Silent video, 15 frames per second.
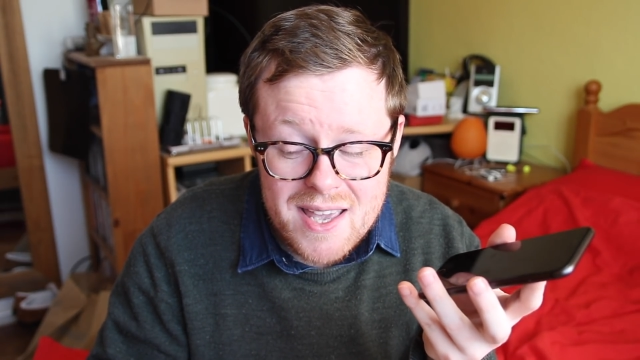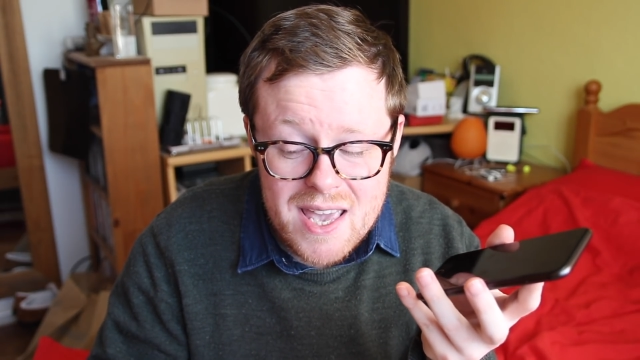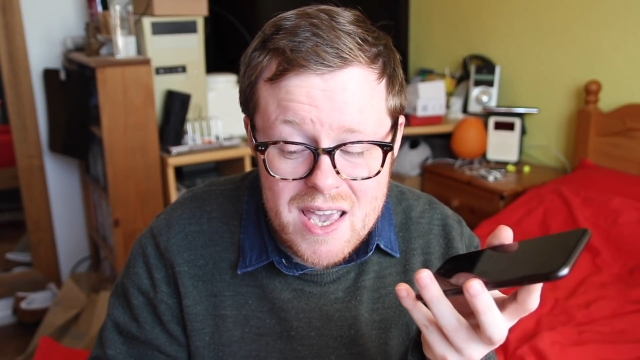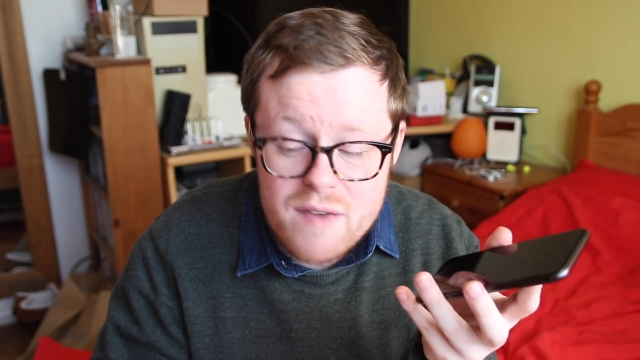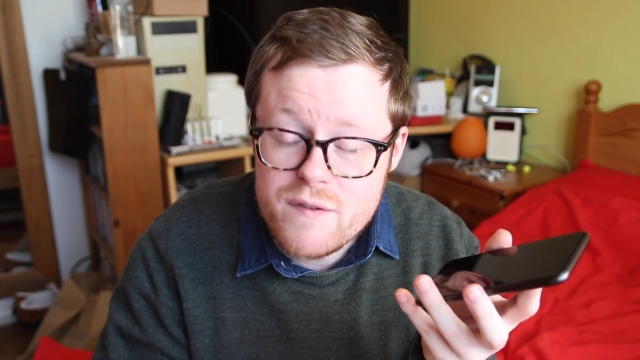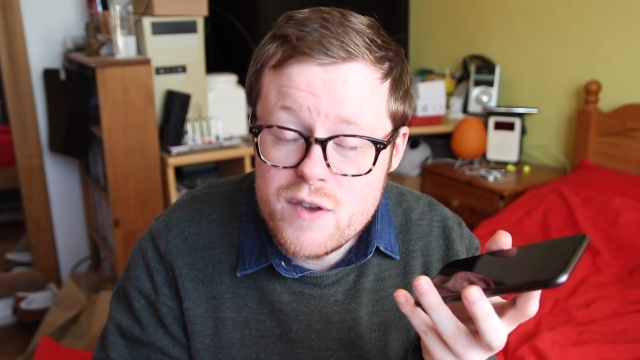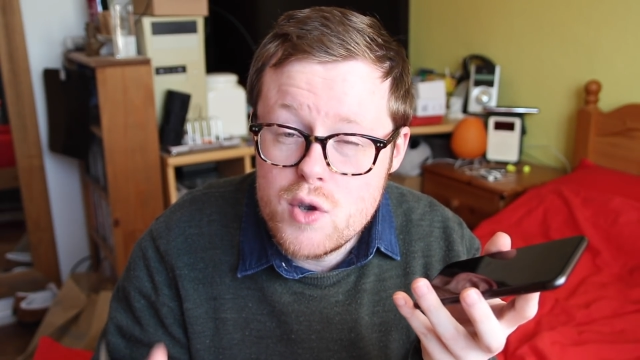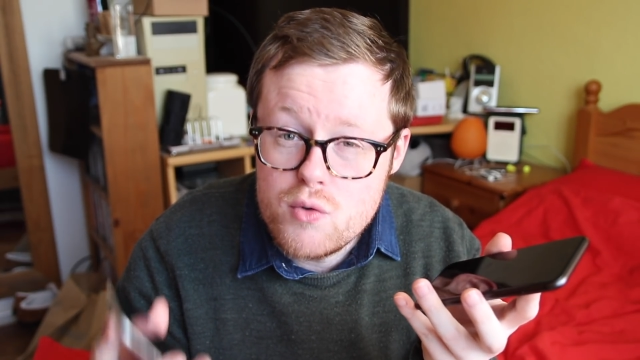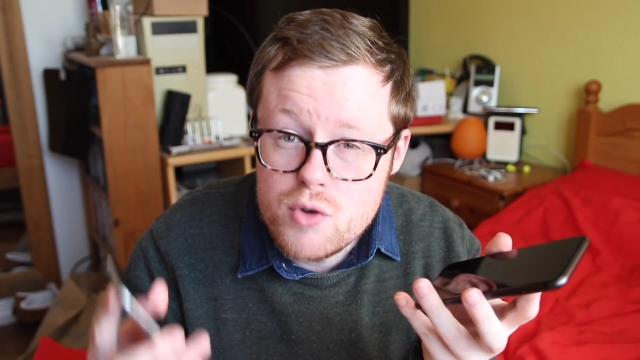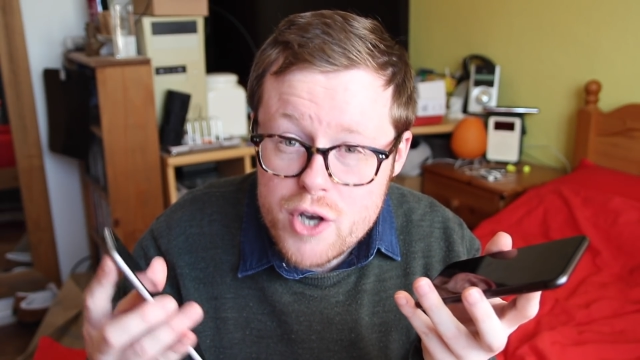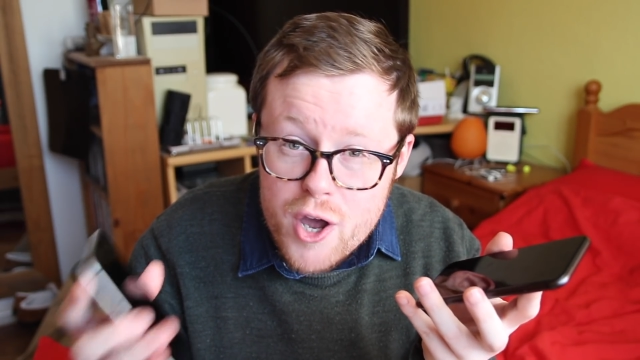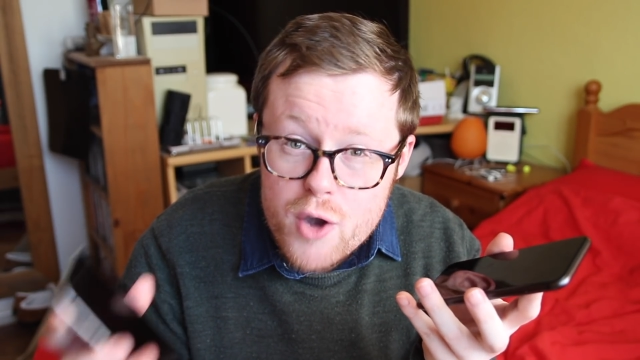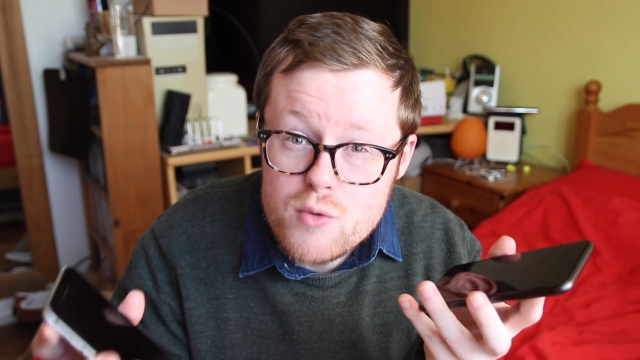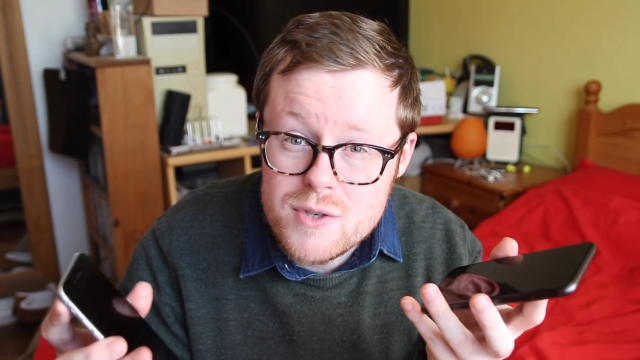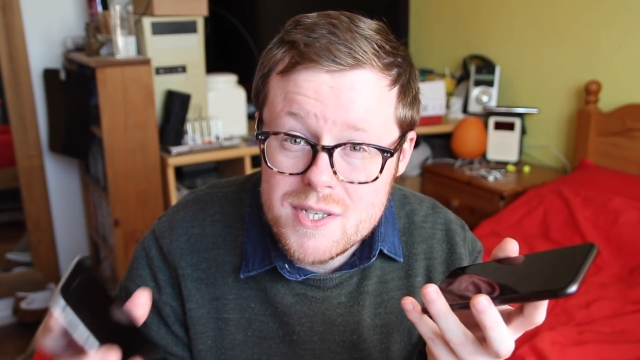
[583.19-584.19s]
if you
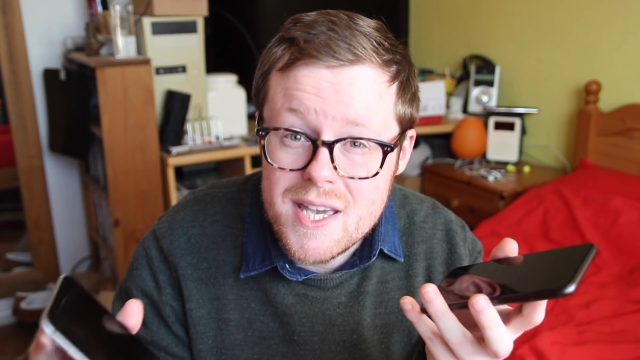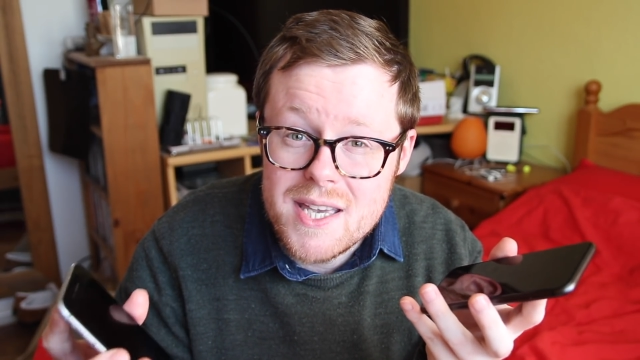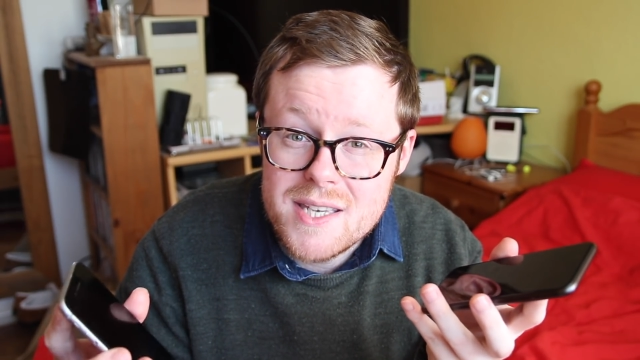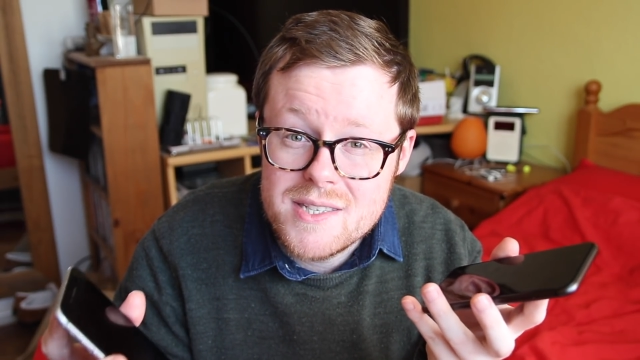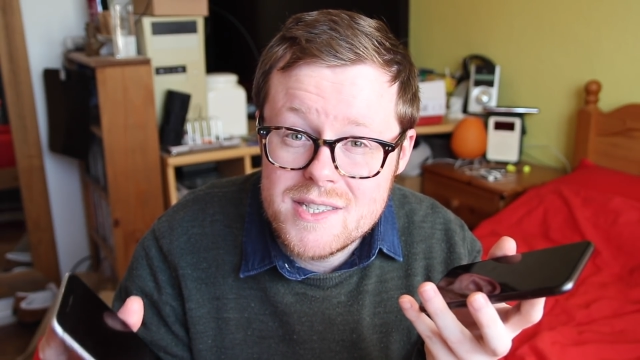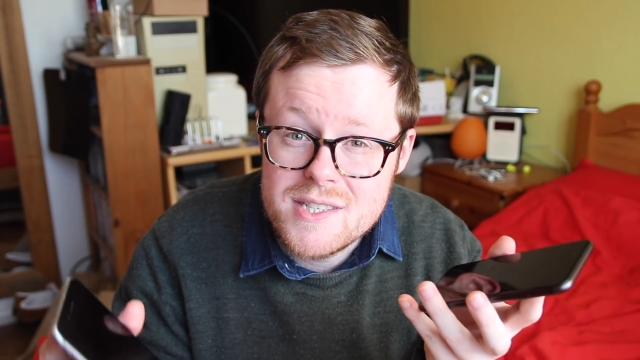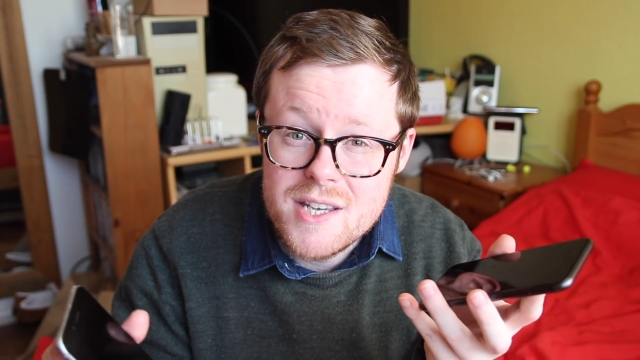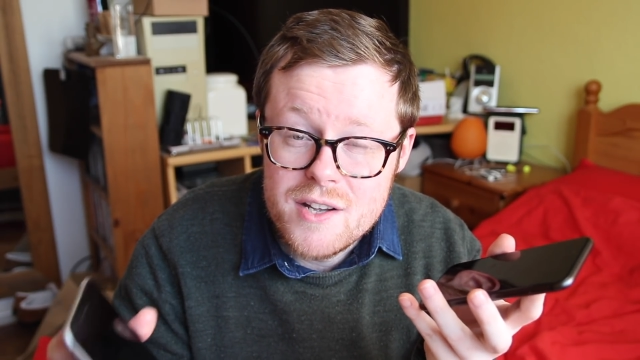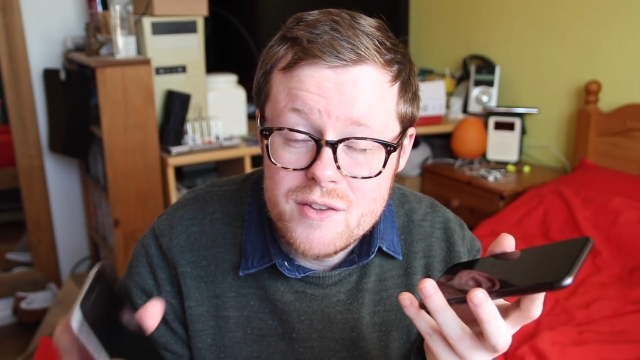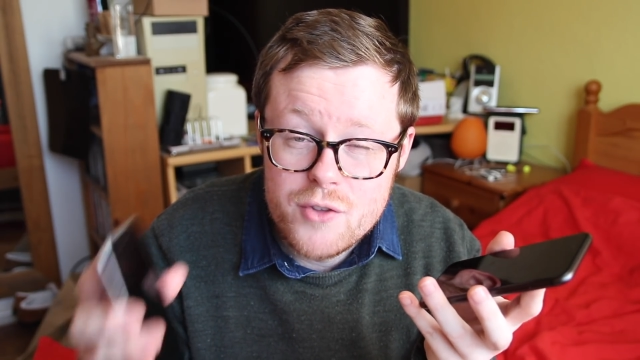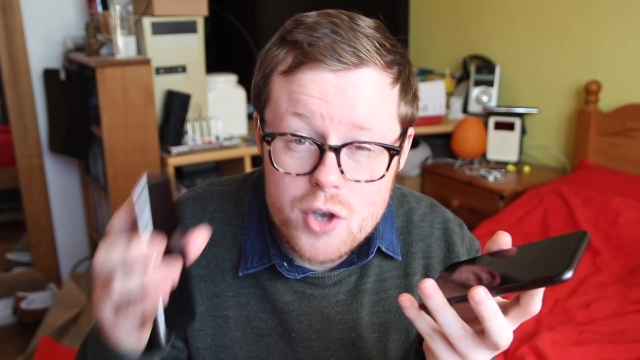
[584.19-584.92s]
notice